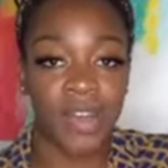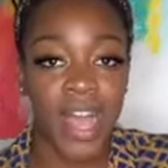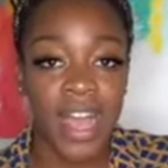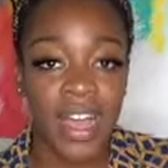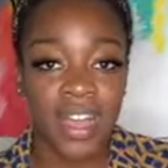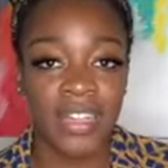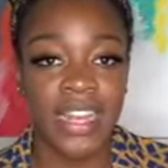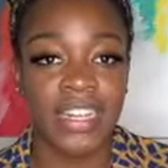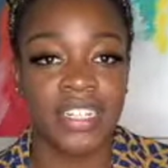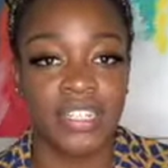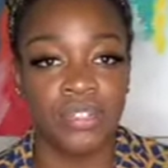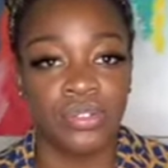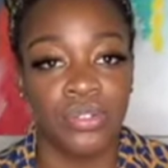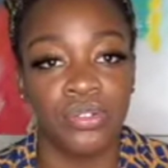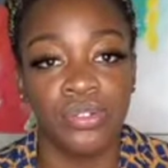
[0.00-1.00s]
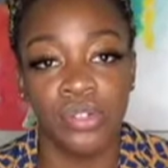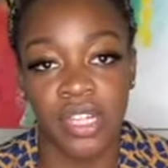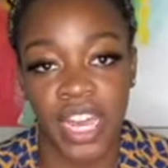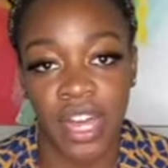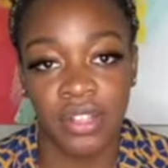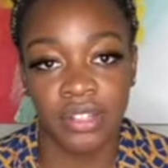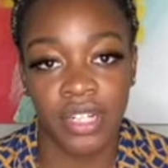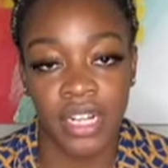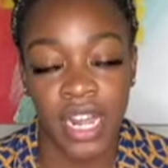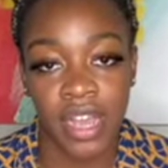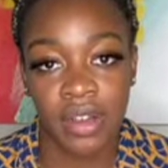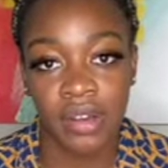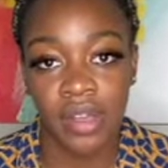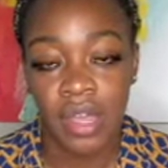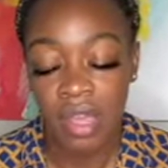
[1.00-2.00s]
I like to use Google Calendar
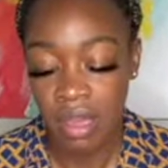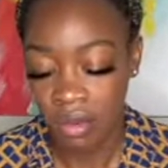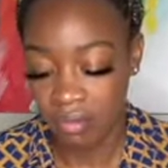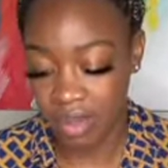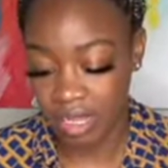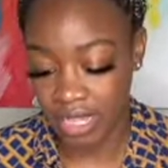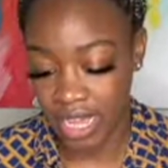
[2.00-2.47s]
now, but